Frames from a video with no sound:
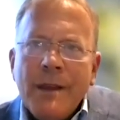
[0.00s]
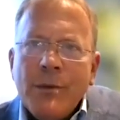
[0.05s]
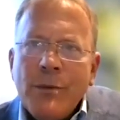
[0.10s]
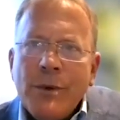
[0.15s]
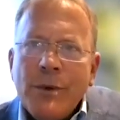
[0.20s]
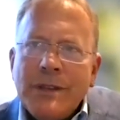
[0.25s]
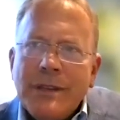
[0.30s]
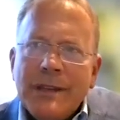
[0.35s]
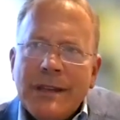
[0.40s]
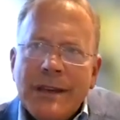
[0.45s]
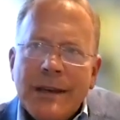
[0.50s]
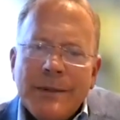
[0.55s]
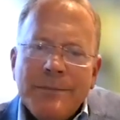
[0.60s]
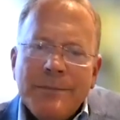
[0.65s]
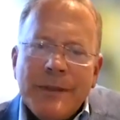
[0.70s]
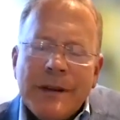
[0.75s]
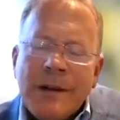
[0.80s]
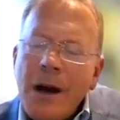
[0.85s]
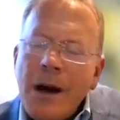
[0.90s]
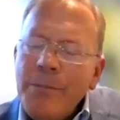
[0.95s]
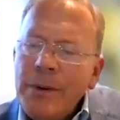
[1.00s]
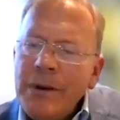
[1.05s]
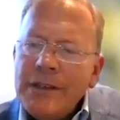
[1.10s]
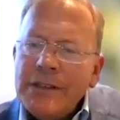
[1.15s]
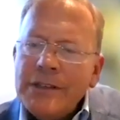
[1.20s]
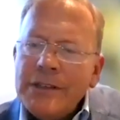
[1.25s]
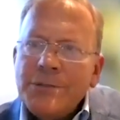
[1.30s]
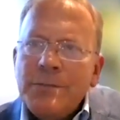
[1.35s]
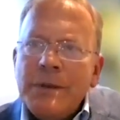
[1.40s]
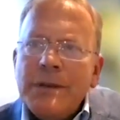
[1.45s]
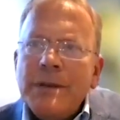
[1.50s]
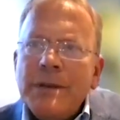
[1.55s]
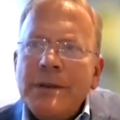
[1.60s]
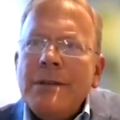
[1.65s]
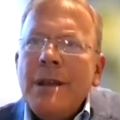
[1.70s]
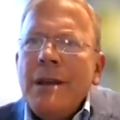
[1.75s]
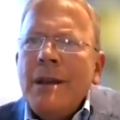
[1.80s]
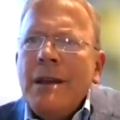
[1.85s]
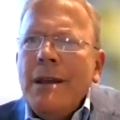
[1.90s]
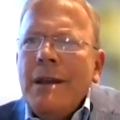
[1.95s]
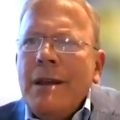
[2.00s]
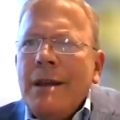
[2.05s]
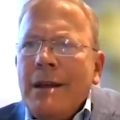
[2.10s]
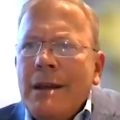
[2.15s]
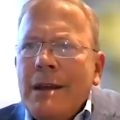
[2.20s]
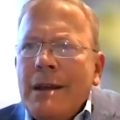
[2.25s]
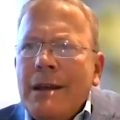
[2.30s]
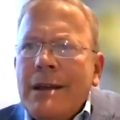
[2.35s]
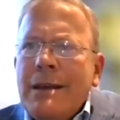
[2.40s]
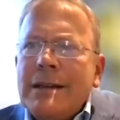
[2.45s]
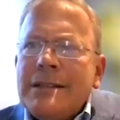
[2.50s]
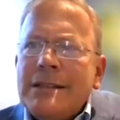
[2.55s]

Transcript: With the company has been in